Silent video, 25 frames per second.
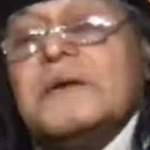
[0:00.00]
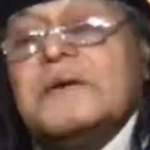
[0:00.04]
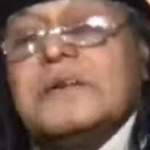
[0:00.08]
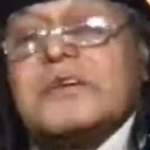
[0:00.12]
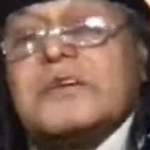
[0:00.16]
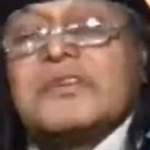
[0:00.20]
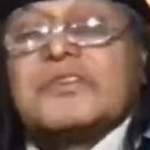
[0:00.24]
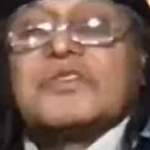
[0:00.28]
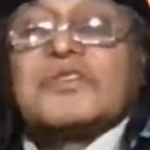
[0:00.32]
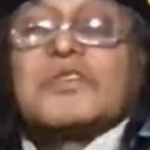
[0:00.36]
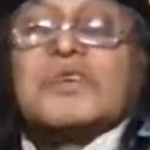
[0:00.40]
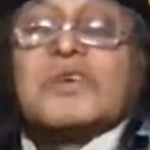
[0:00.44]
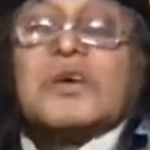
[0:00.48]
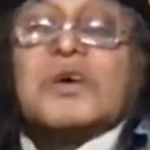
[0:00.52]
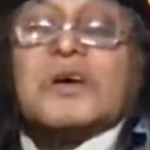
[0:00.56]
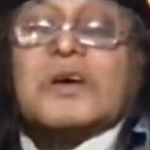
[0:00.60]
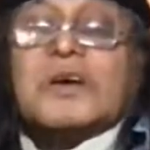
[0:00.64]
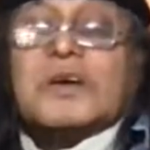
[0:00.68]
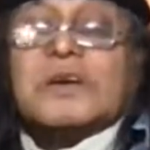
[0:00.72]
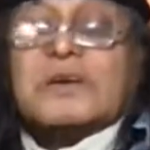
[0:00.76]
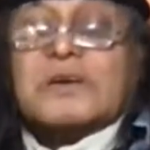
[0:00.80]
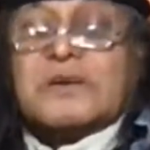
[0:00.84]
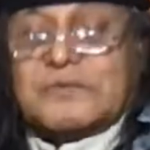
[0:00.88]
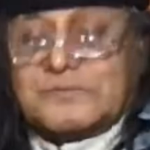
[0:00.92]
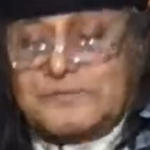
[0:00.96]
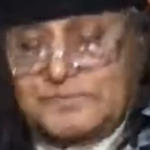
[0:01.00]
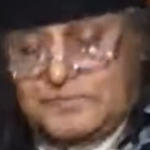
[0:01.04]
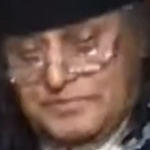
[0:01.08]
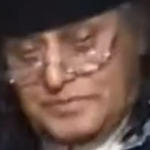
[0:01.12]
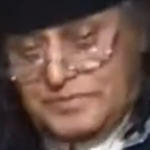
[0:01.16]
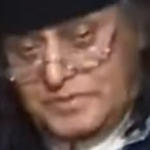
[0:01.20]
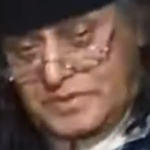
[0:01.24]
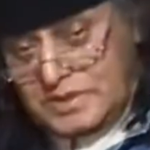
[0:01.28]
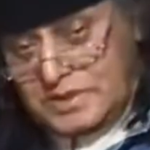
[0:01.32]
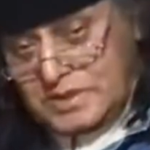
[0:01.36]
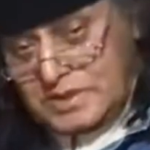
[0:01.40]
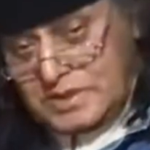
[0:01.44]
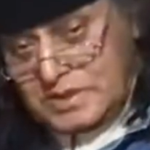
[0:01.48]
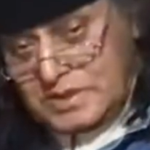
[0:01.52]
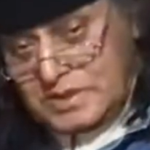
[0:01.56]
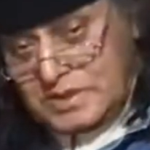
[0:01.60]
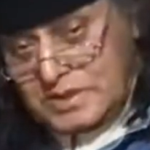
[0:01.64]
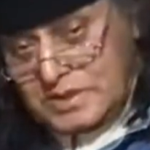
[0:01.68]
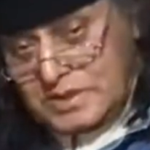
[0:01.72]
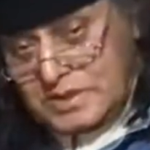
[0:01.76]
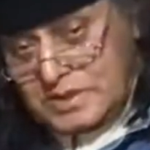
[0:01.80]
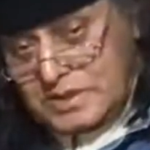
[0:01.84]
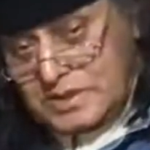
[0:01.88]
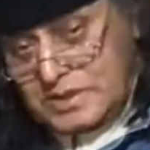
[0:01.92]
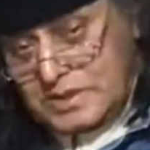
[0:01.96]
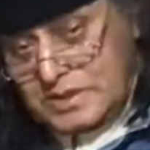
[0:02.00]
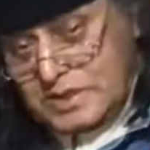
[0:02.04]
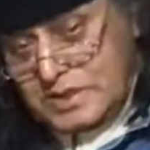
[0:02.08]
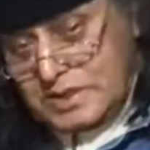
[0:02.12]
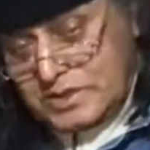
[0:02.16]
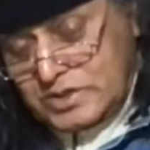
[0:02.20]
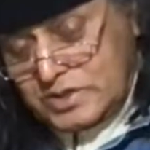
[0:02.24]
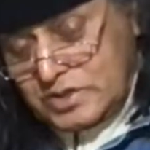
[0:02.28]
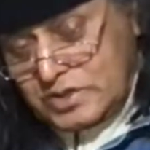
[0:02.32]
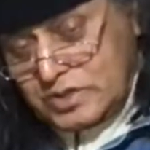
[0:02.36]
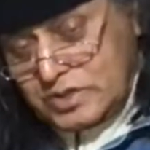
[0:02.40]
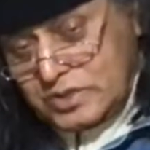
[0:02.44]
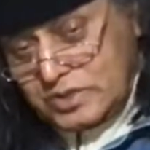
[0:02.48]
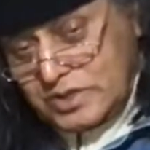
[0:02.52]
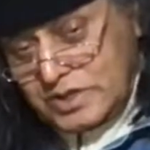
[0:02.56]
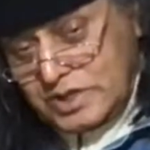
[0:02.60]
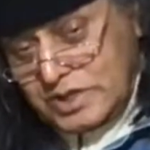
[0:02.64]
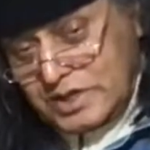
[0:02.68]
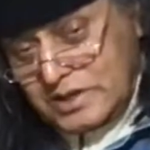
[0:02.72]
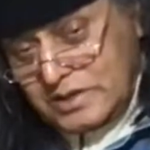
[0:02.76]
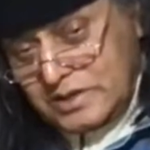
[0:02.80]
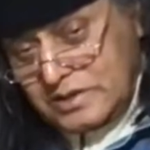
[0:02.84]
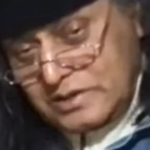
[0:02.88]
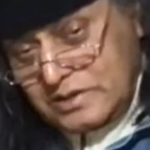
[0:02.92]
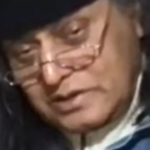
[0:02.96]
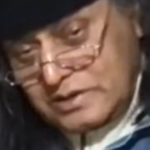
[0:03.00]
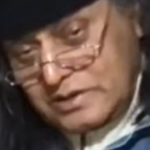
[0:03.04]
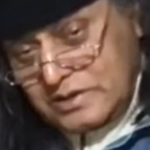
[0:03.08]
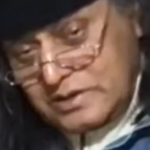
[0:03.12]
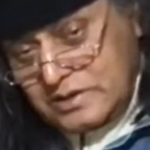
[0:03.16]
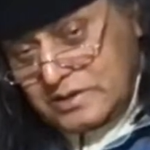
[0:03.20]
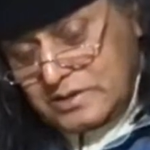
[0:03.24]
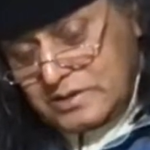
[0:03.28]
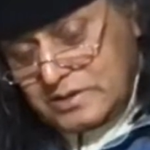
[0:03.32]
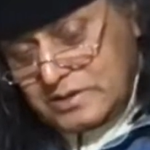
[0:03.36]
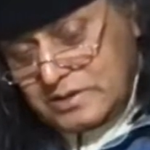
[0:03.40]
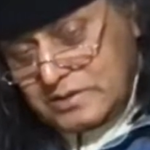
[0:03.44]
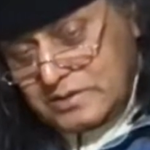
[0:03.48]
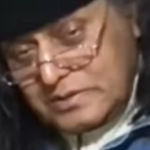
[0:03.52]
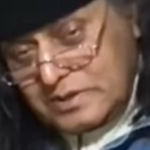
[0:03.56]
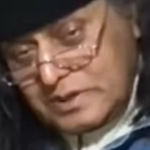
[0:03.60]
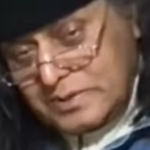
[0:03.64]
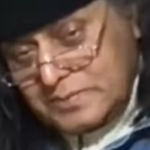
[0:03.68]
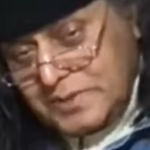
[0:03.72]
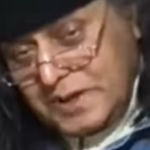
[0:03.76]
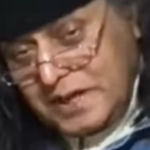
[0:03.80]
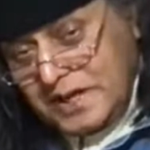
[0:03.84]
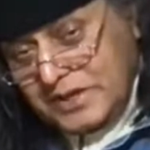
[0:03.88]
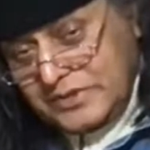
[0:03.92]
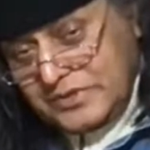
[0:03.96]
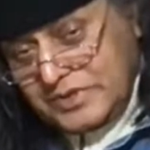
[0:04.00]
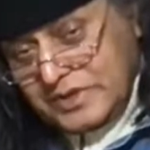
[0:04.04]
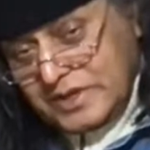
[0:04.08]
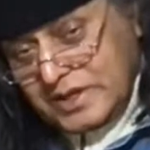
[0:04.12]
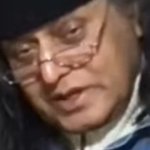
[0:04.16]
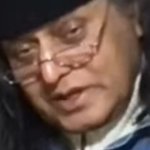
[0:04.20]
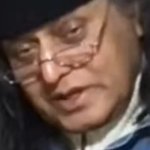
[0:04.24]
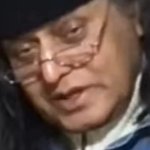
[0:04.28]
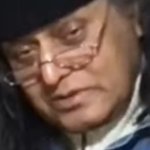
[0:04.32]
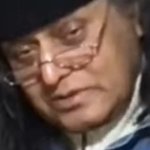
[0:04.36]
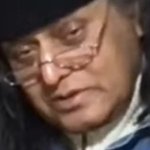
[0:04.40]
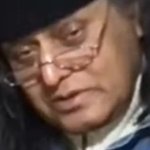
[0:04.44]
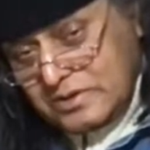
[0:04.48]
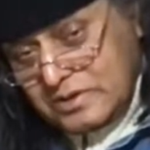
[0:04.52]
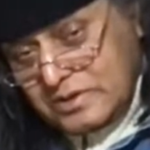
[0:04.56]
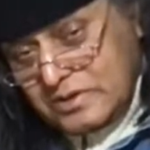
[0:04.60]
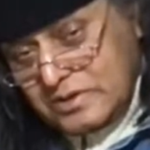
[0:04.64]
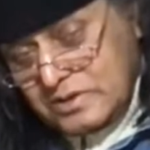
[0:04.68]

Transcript: destroying the truth and replacing it